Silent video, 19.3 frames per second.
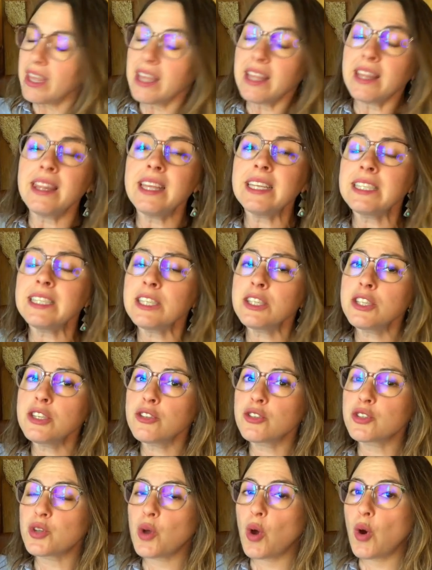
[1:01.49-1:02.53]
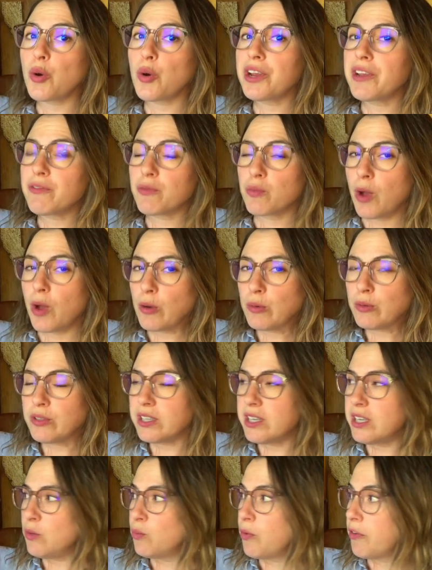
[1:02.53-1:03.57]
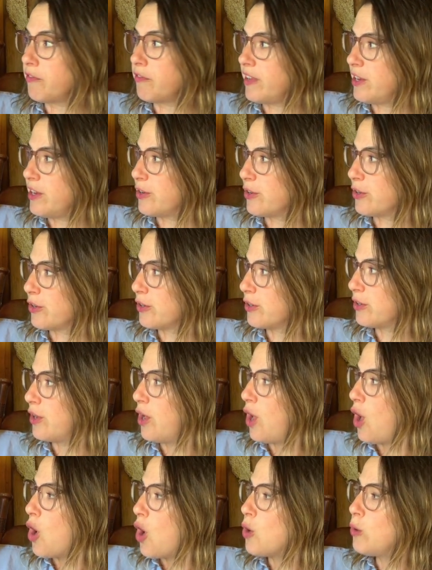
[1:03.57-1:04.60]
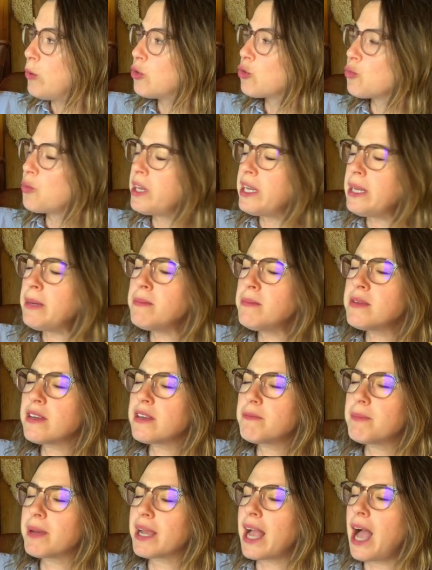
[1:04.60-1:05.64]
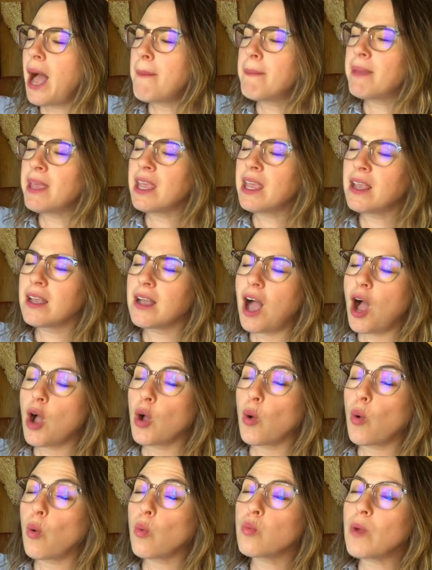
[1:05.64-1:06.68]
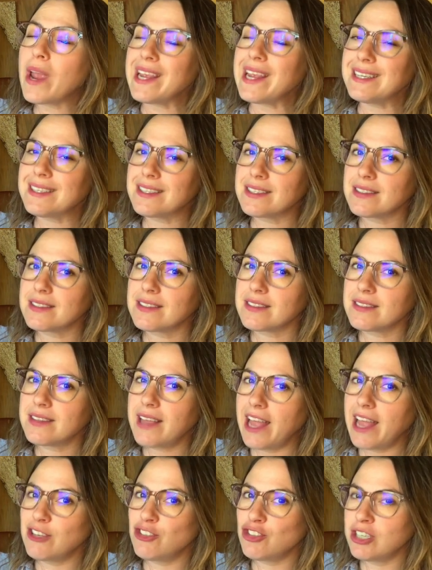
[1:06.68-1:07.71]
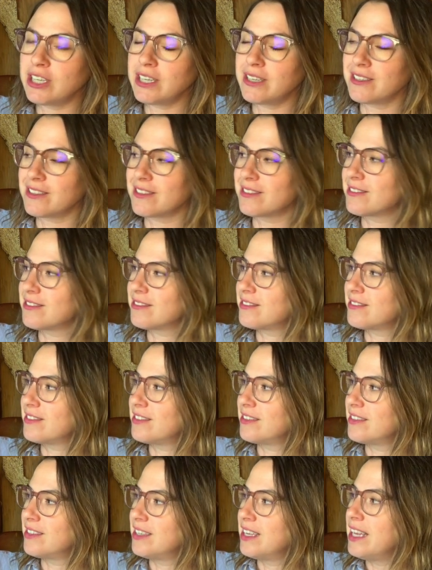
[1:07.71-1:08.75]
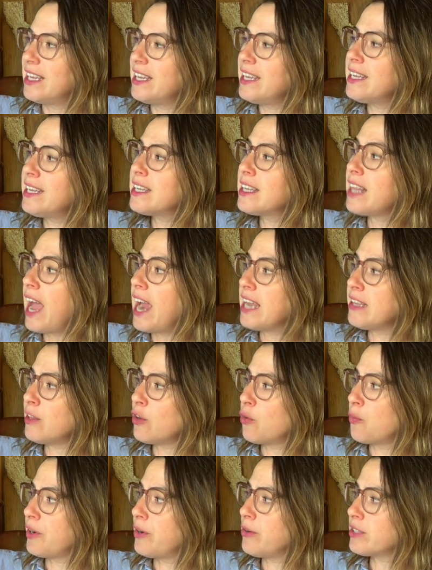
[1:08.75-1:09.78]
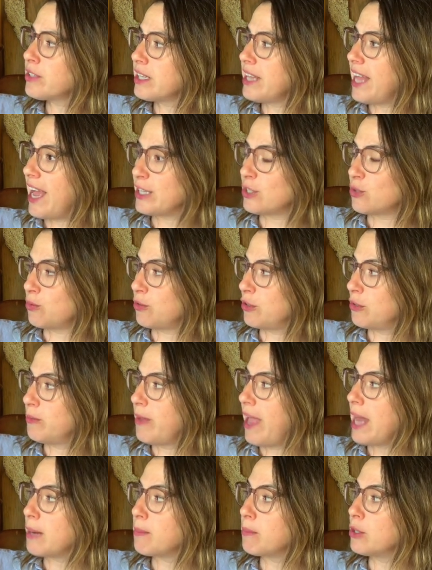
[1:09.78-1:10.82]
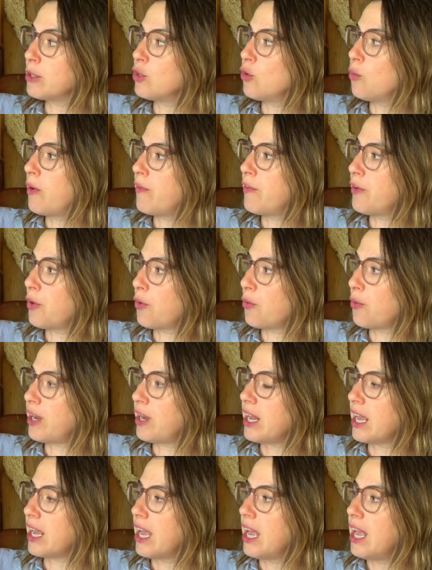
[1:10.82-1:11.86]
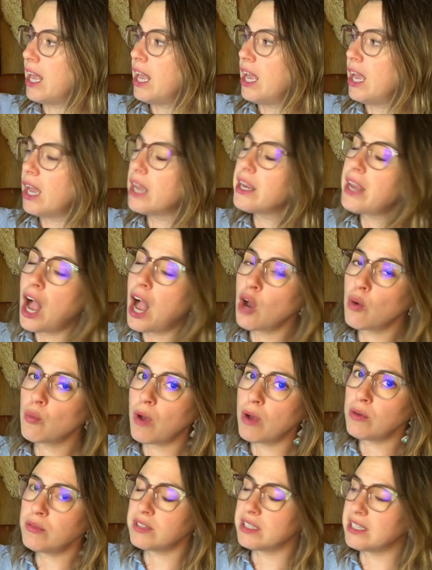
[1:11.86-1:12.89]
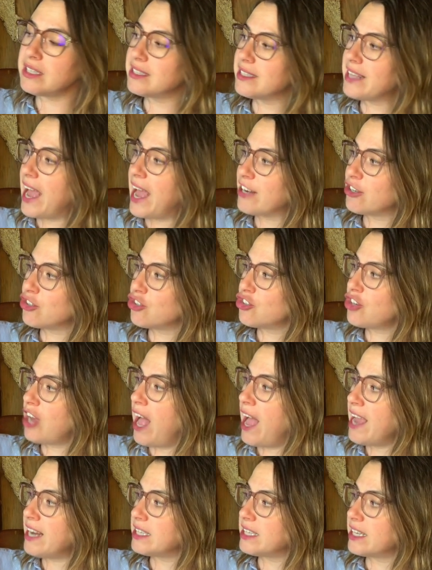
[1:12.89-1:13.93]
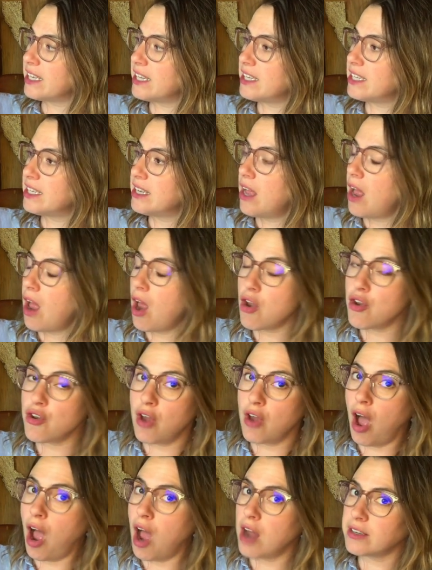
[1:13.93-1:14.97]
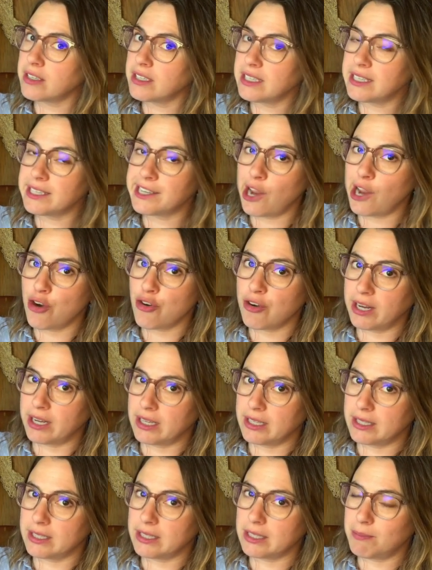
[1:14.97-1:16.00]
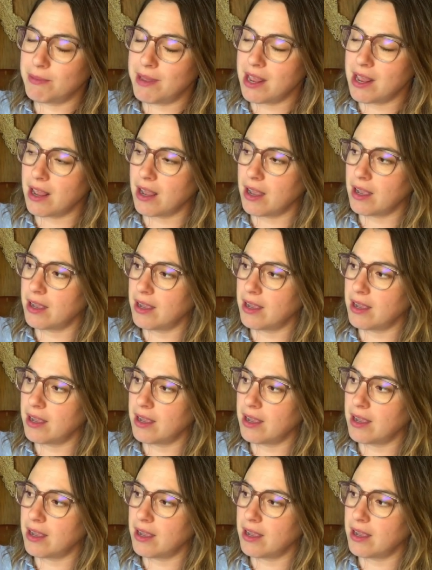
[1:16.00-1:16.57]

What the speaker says: This is the story of Rosie Revere, who dreamed of becoming a great engineer. In Lila Greer's classroom at Blue River Creek, young Rosie sat shyly, not daring to speak.